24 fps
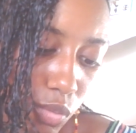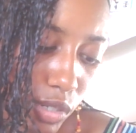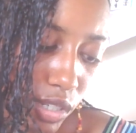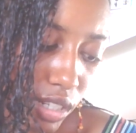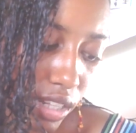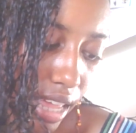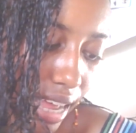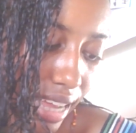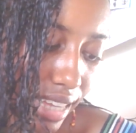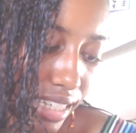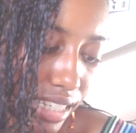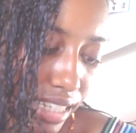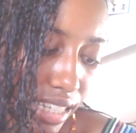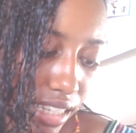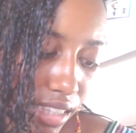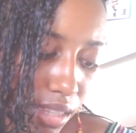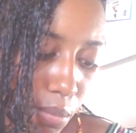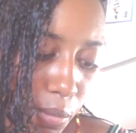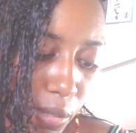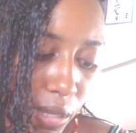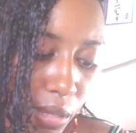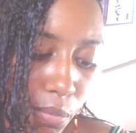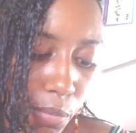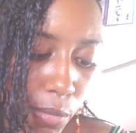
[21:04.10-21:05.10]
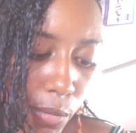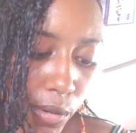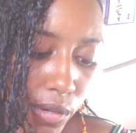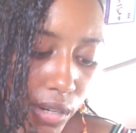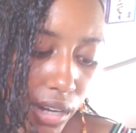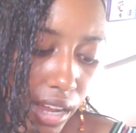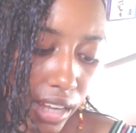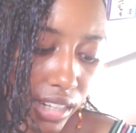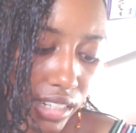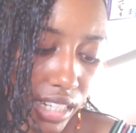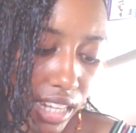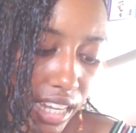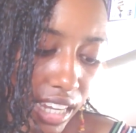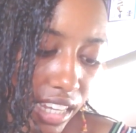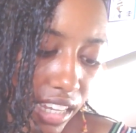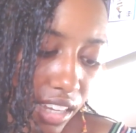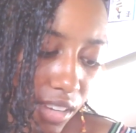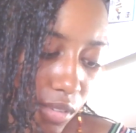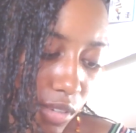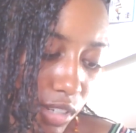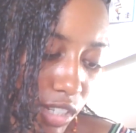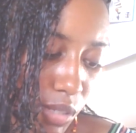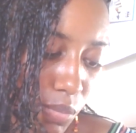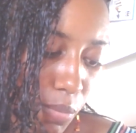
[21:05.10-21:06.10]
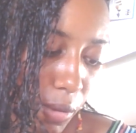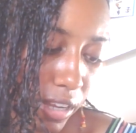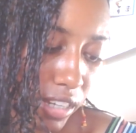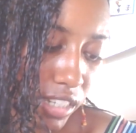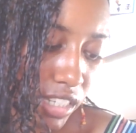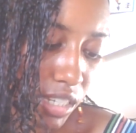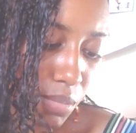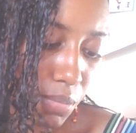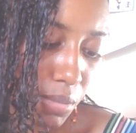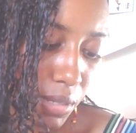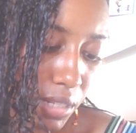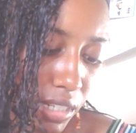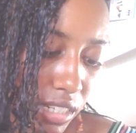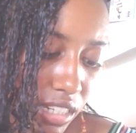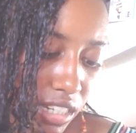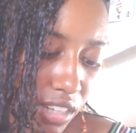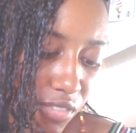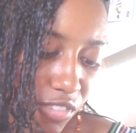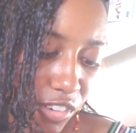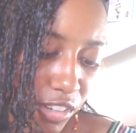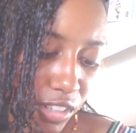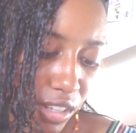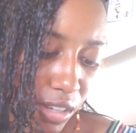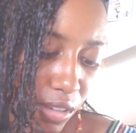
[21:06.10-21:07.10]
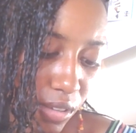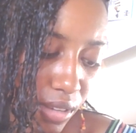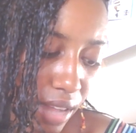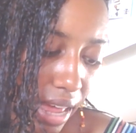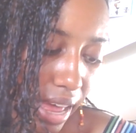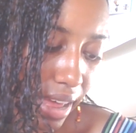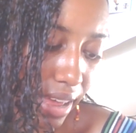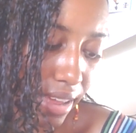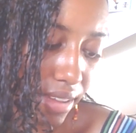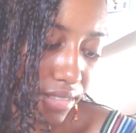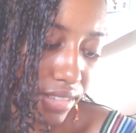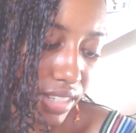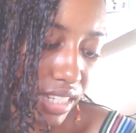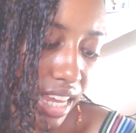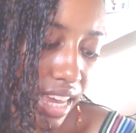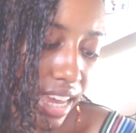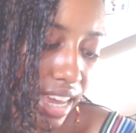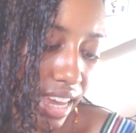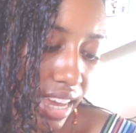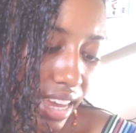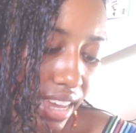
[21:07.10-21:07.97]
realized that the people are not taking responsibility for their lives,